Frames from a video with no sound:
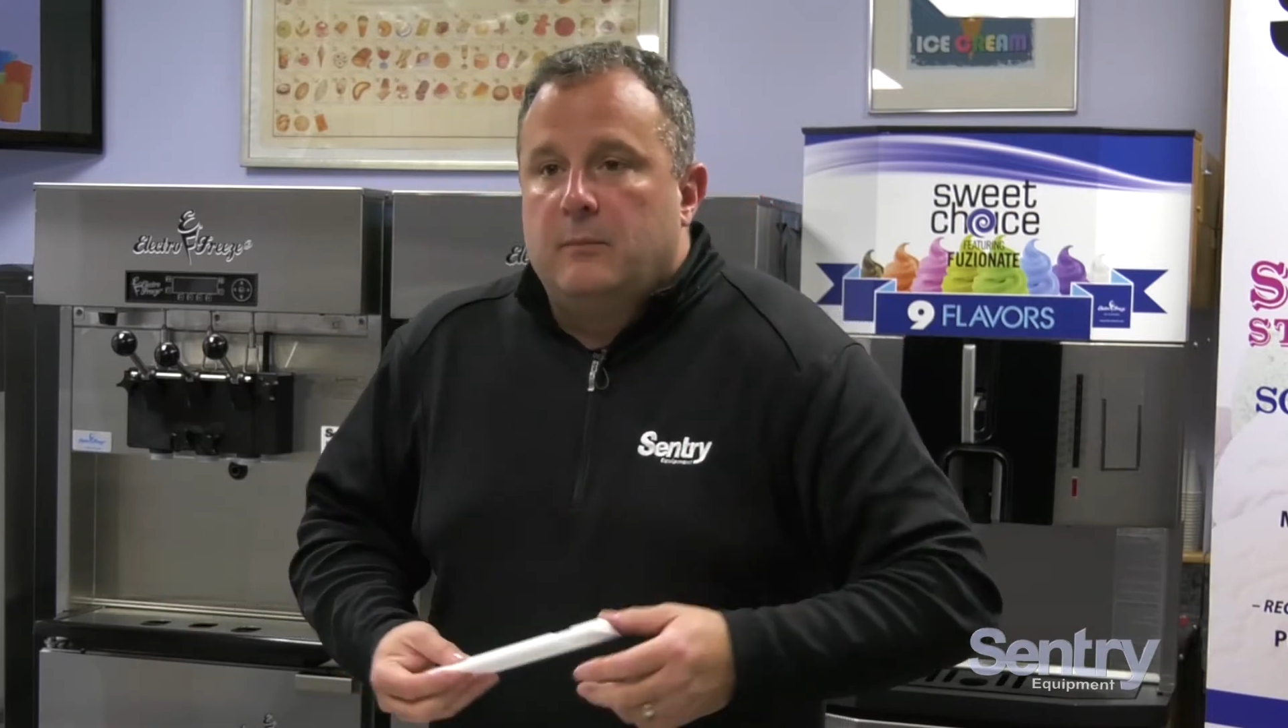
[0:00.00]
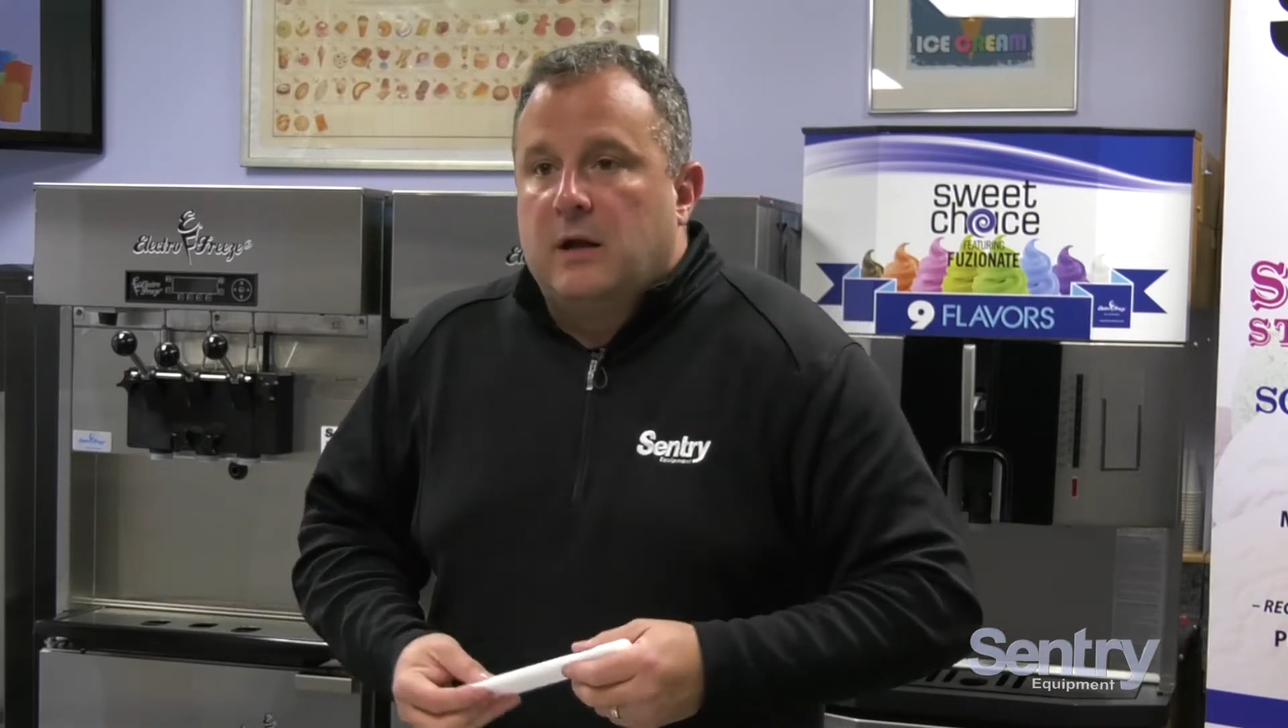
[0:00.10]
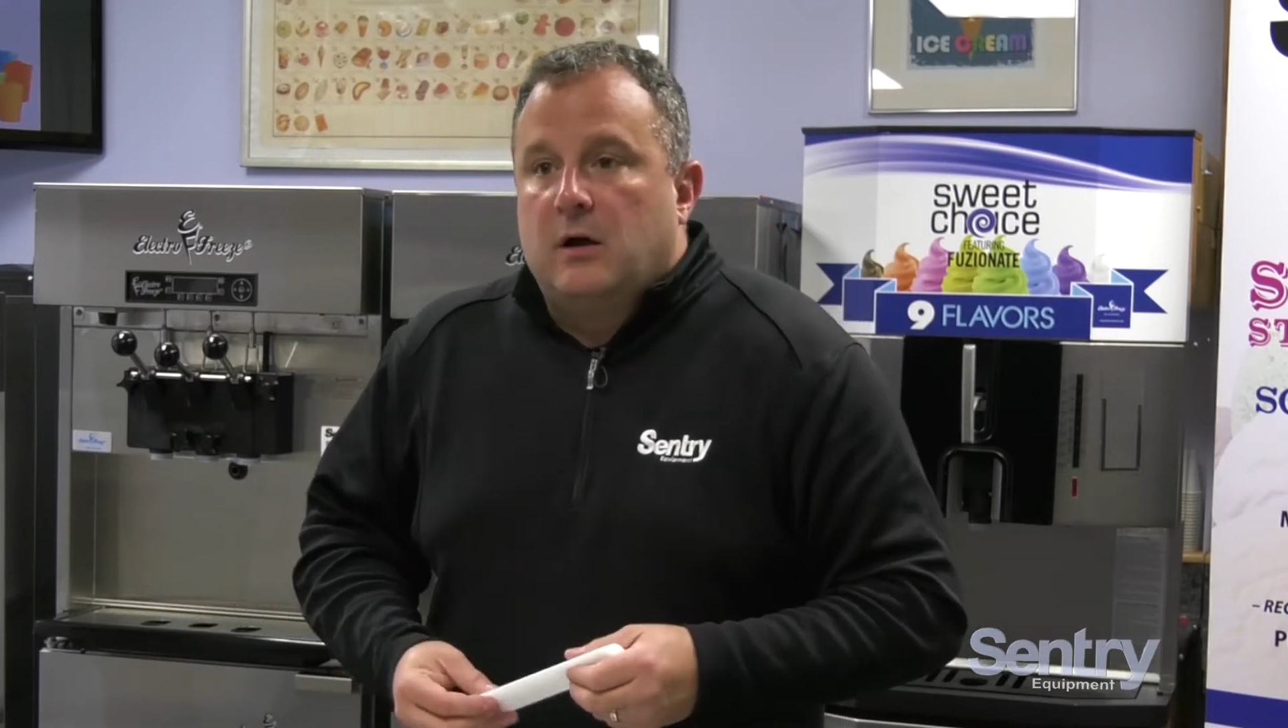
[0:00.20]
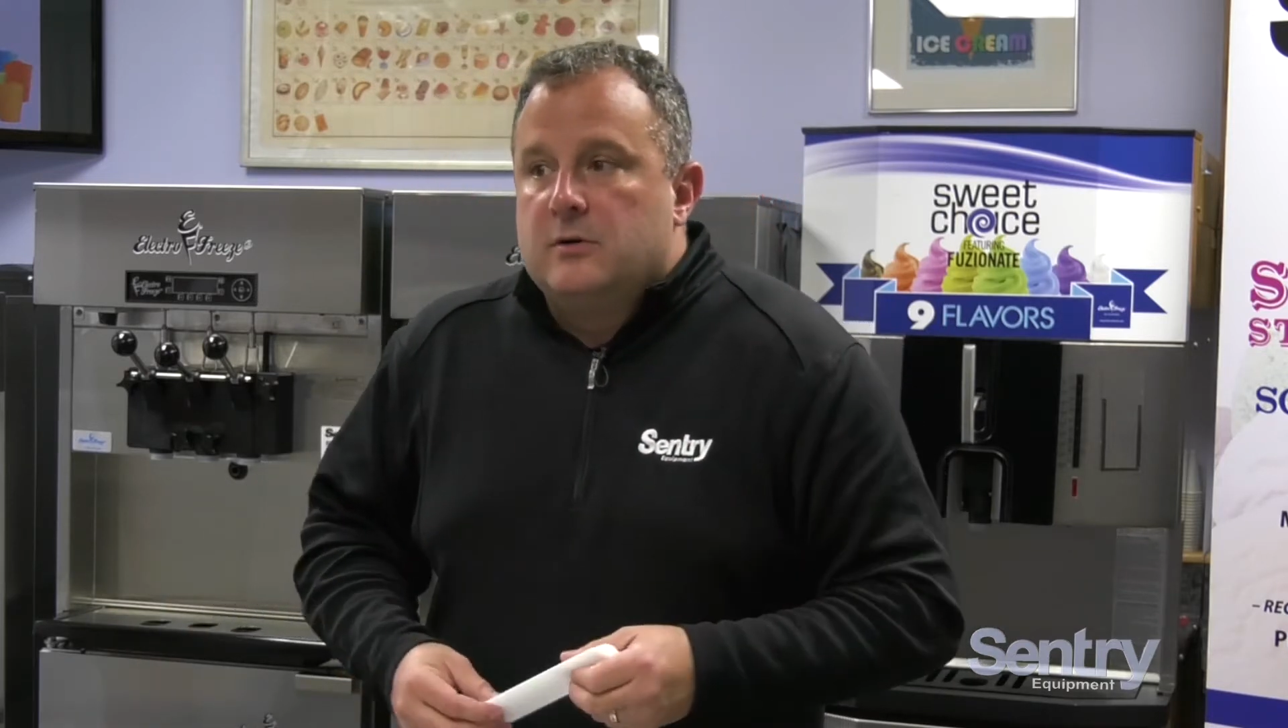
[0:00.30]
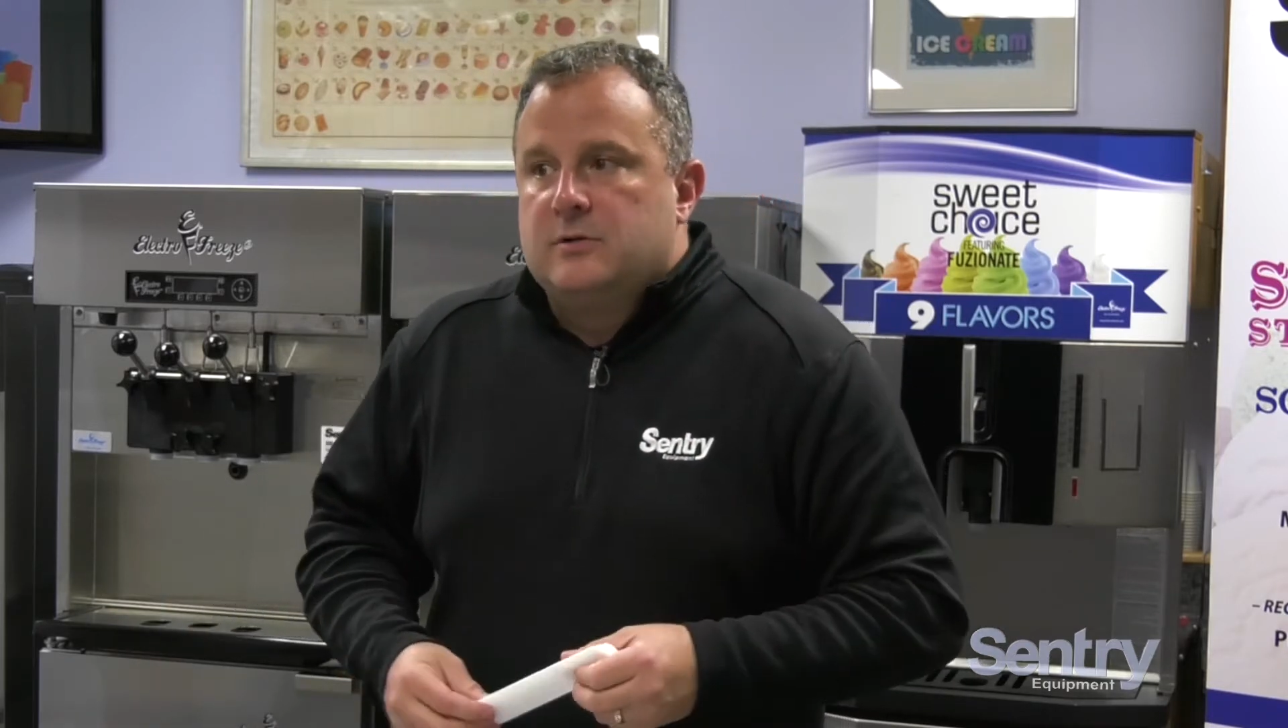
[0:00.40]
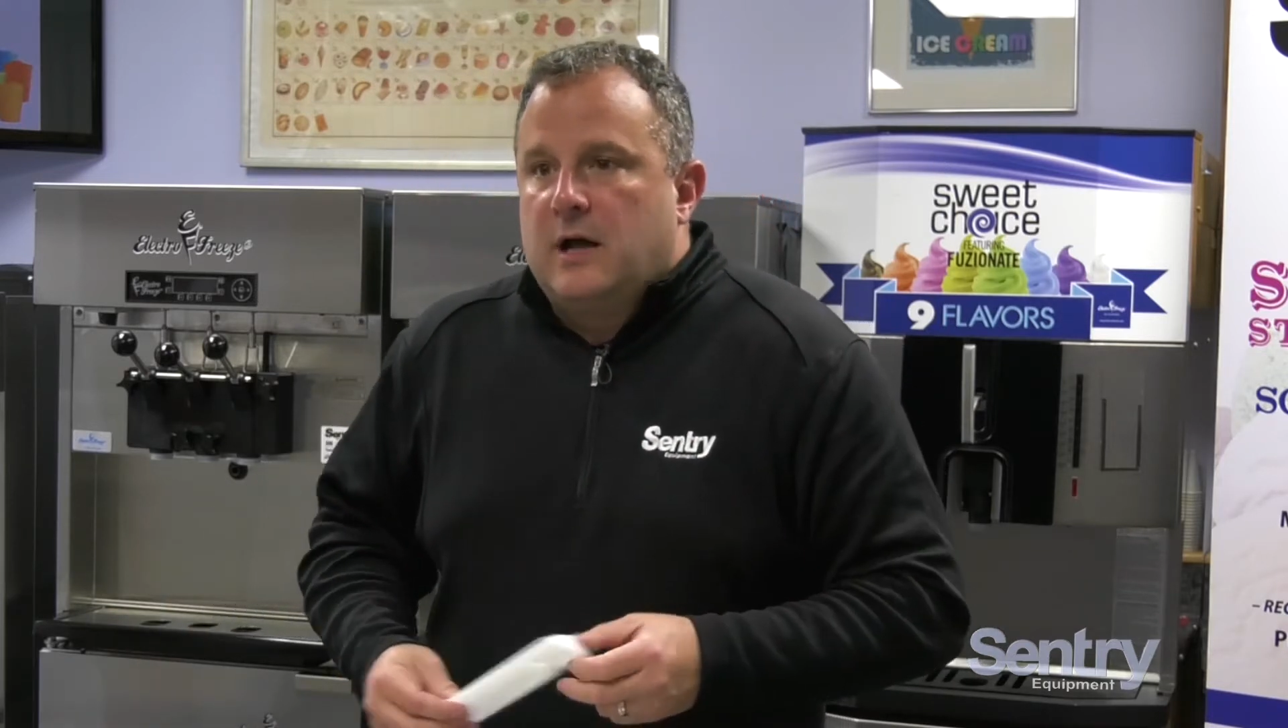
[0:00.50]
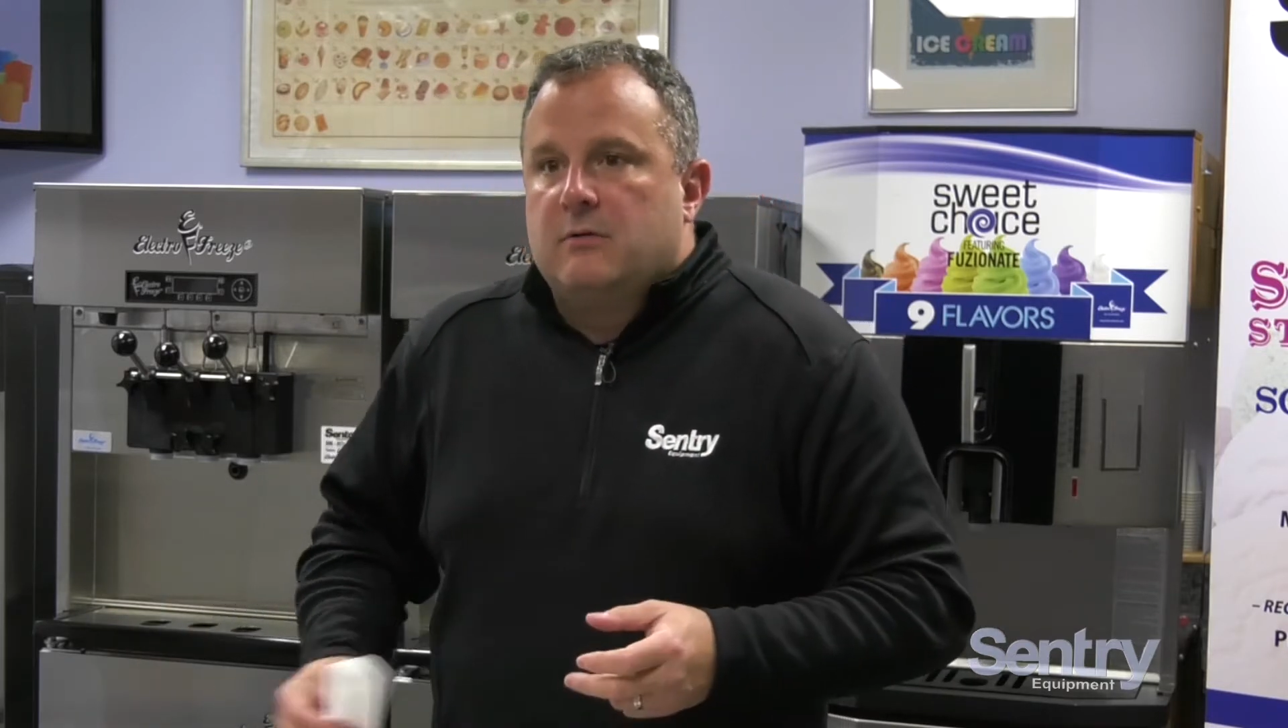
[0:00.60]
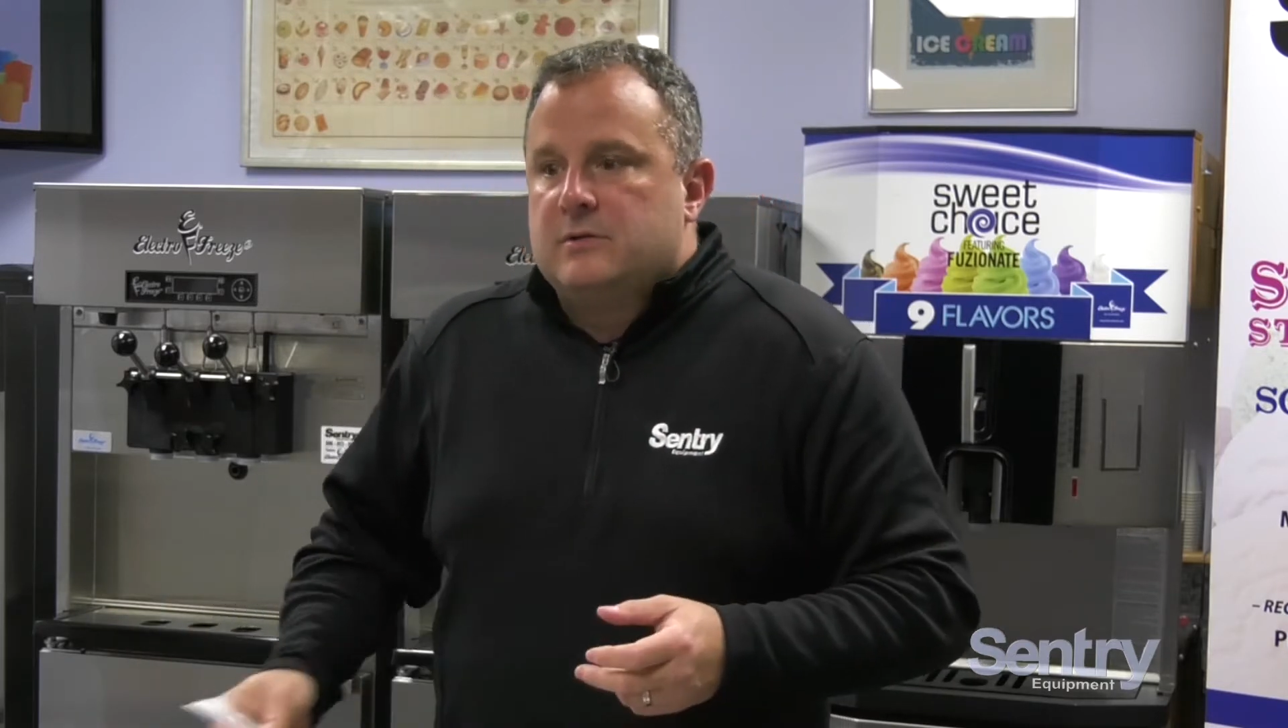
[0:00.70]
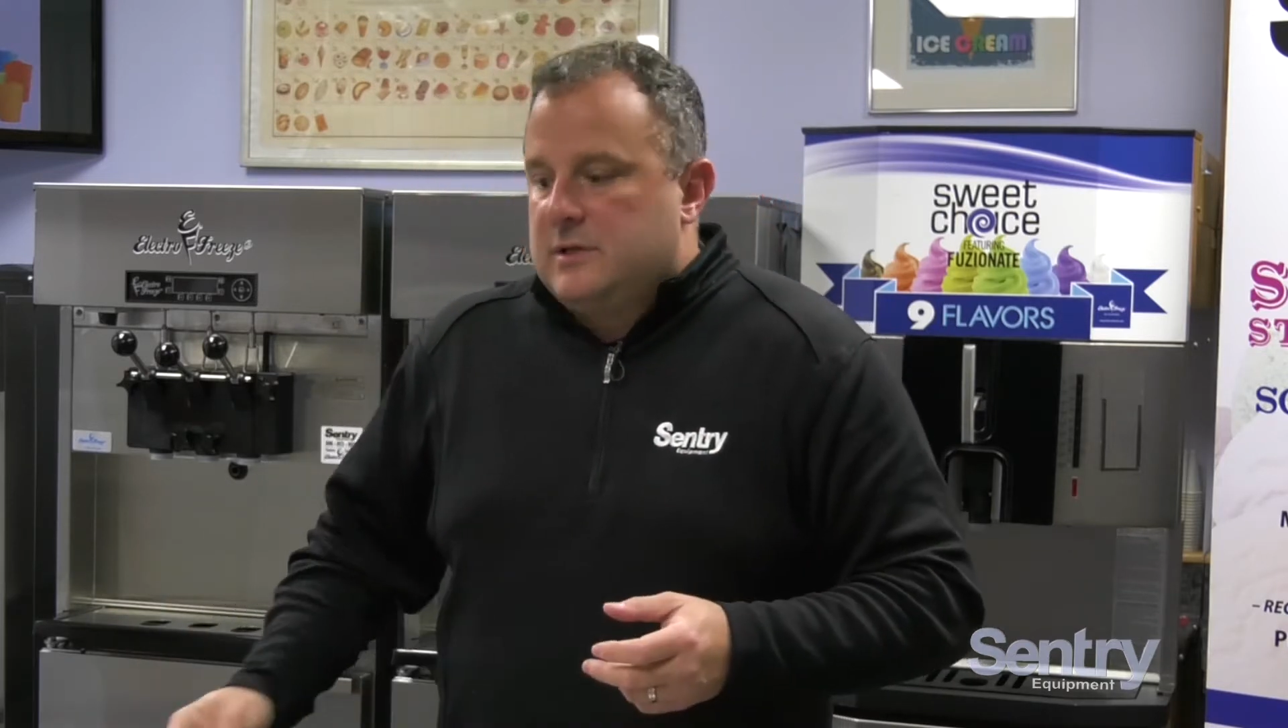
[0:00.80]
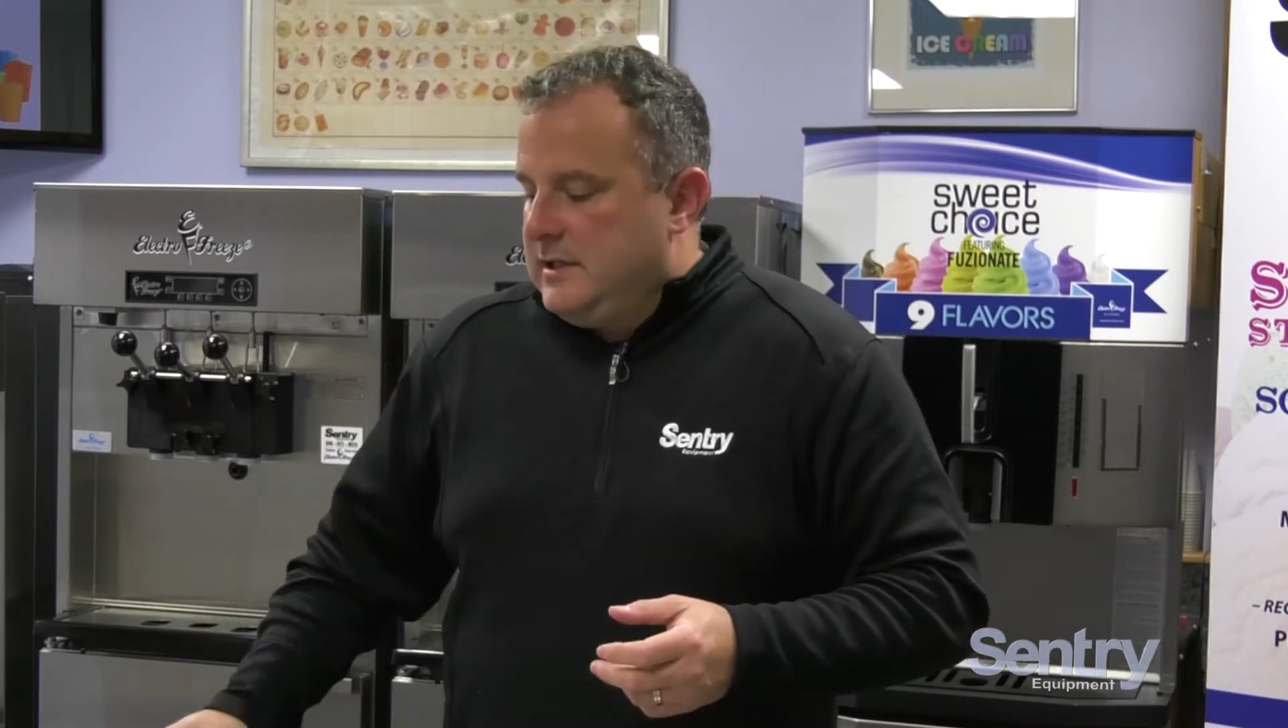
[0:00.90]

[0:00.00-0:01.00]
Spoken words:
about $100